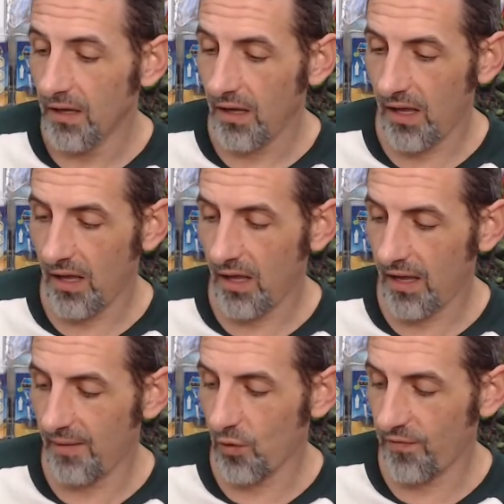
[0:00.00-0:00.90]

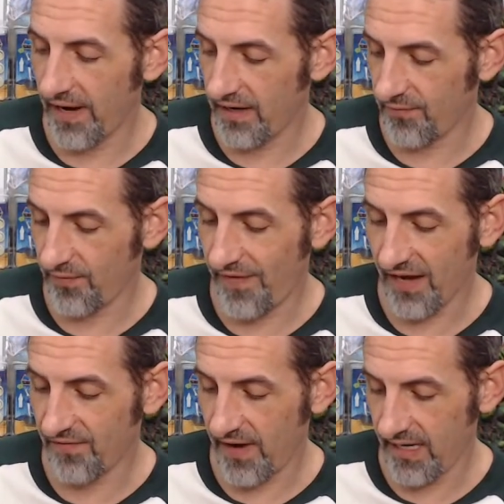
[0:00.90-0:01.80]
I more find it for
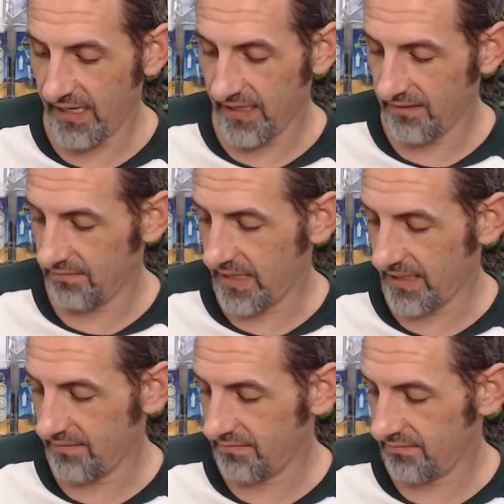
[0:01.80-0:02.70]
fact finding,
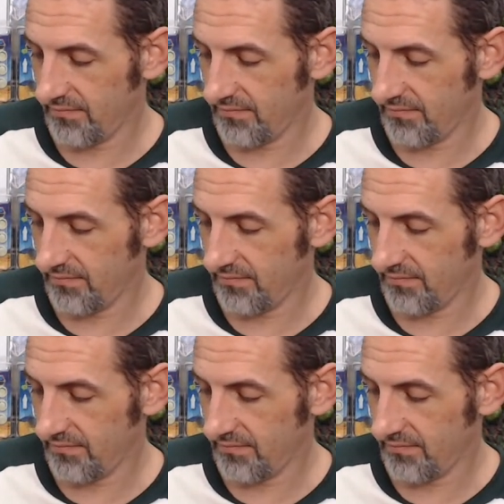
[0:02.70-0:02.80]
and